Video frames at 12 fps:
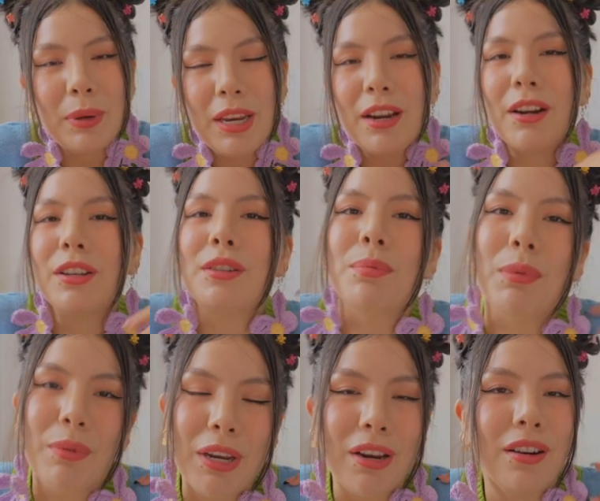here, there's
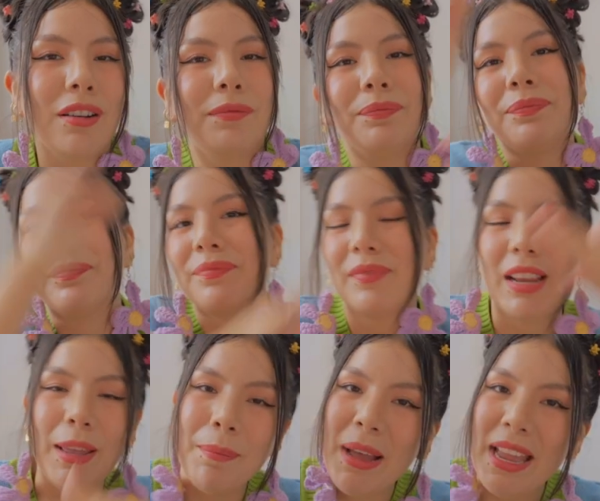blue here,
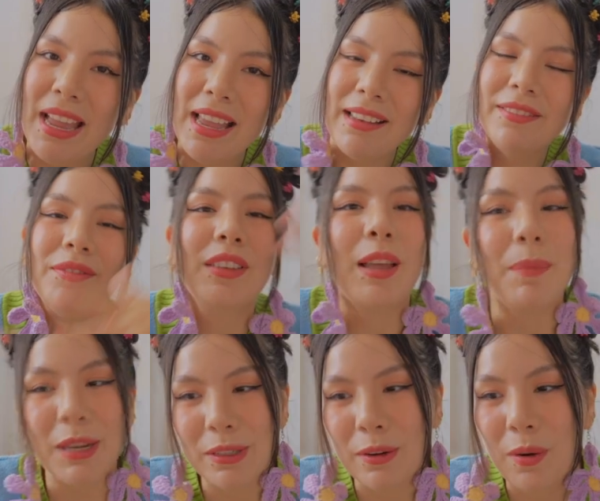in my head, it
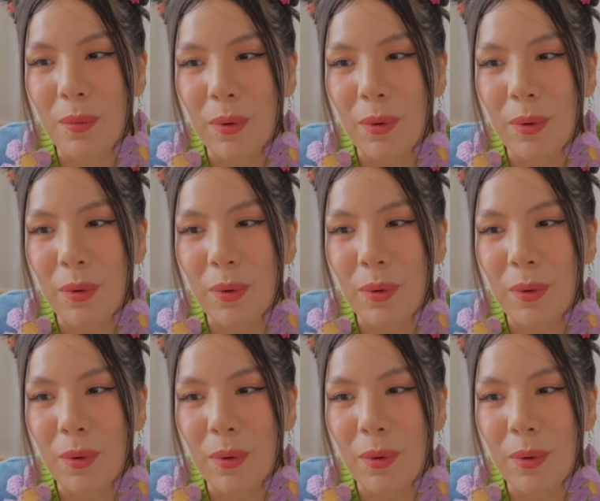makes it all